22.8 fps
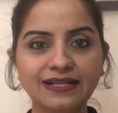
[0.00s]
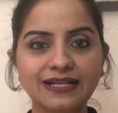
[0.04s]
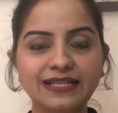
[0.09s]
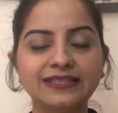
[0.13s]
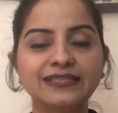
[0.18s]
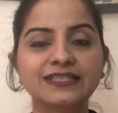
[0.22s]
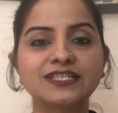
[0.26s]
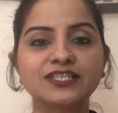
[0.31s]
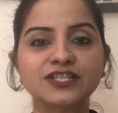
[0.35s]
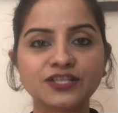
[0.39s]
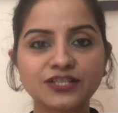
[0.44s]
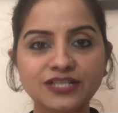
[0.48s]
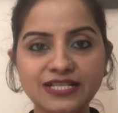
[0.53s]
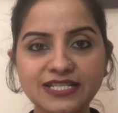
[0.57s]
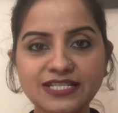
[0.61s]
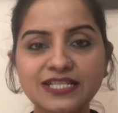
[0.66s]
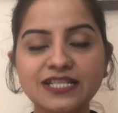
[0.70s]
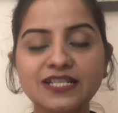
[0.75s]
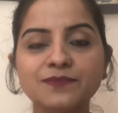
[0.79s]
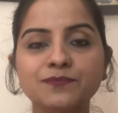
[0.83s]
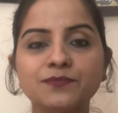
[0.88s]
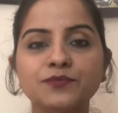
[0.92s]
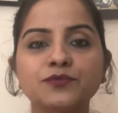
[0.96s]
The strategic
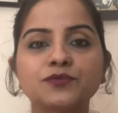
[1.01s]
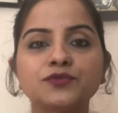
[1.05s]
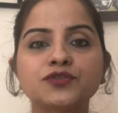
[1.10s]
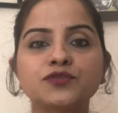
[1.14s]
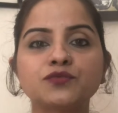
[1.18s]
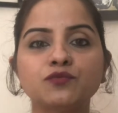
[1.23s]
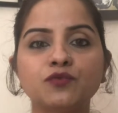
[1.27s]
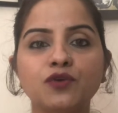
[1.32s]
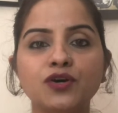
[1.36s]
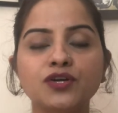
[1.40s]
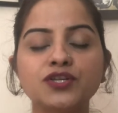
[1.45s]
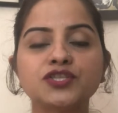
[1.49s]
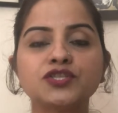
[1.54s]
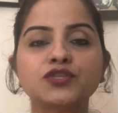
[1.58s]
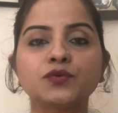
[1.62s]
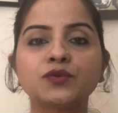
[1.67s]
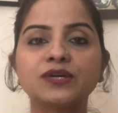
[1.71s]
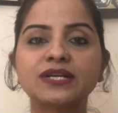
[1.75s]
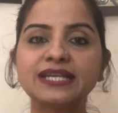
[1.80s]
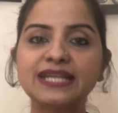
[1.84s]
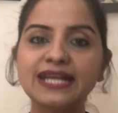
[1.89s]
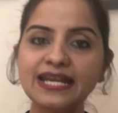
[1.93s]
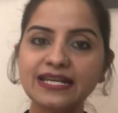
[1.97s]
approach was to
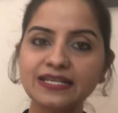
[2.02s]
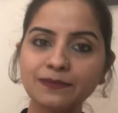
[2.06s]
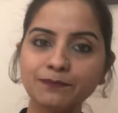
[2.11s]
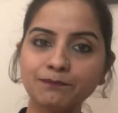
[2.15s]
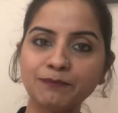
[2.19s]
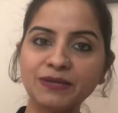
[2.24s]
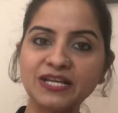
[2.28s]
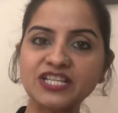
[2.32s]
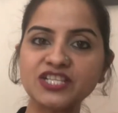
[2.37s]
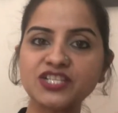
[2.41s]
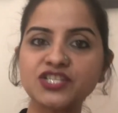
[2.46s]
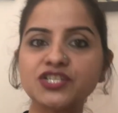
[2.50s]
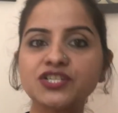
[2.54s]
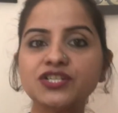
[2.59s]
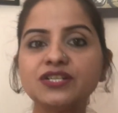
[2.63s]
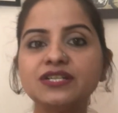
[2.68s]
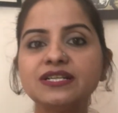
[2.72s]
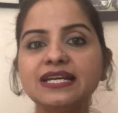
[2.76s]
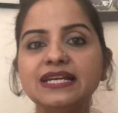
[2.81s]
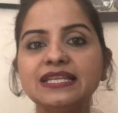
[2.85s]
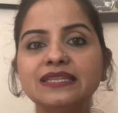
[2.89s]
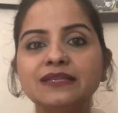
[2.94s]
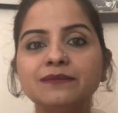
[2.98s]
create a picture
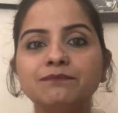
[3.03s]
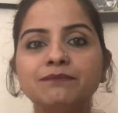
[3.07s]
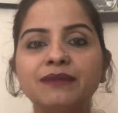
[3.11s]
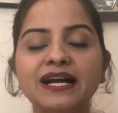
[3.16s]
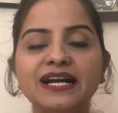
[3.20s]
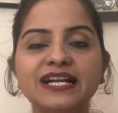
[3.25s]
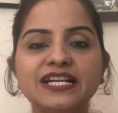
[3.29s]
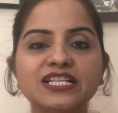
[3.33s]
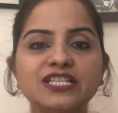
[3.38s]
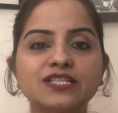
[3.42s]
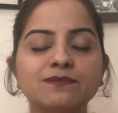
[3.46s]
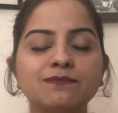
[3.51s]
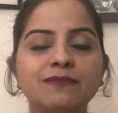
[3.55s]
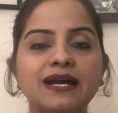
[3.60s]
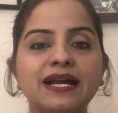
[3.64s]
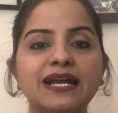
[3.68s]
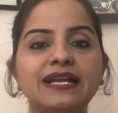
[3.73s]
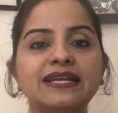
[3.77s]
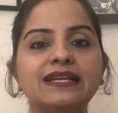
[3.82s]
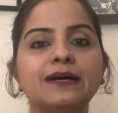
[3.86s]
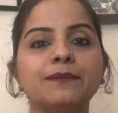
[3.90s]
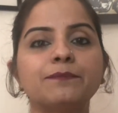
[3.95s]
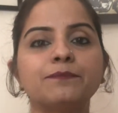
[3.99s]
in the buyer's
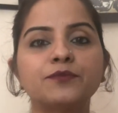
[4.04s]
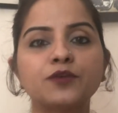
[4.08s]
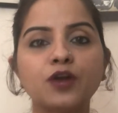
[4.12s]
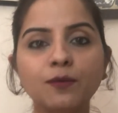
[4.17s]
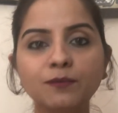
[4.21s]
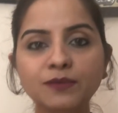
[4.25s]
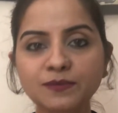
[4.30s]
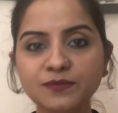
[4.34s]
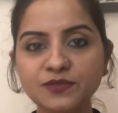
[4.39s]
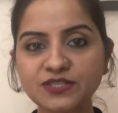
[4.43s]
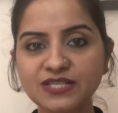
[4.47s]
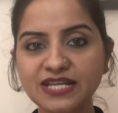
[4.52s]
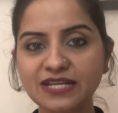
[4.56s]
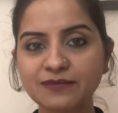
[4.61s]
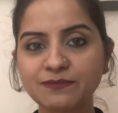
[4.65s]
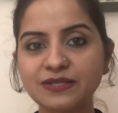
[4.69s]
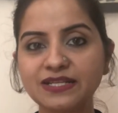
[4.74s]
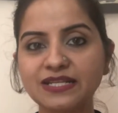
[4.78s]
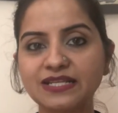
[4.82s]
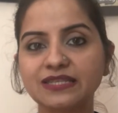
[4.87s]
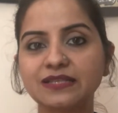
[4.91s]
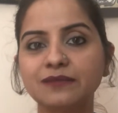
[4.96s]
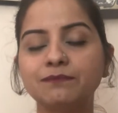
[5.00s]
mind, a problem statement
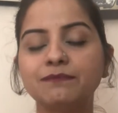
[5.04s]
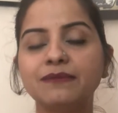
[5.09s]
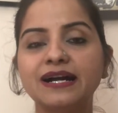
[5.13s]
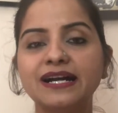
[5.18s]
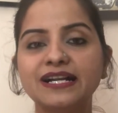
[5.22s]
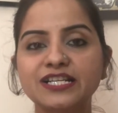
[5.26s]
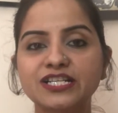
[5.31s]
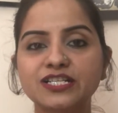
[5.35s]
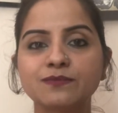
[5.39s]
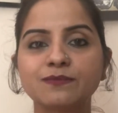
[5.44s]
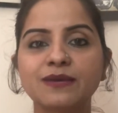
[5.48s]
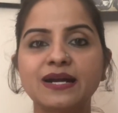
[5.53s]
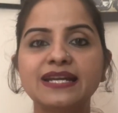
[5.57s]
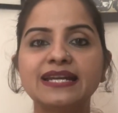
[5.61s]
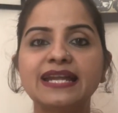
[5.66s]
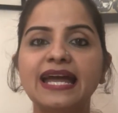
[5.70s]
in the buyer's mind,